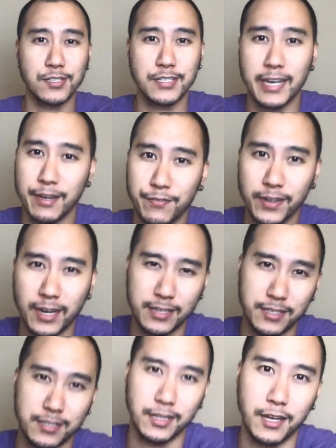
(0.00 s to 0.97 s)
Cincinnati fan. I
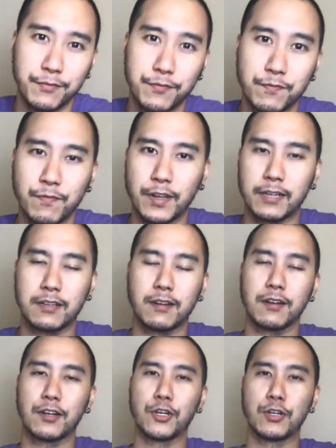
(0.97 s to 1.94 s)
just love like
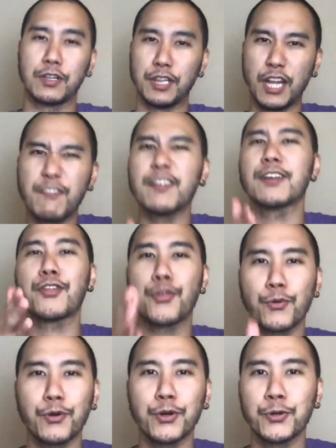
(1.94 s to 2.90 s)
living
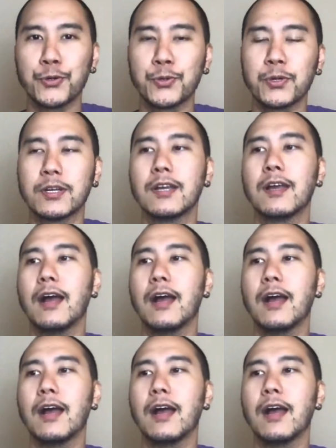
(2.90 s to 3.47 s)
through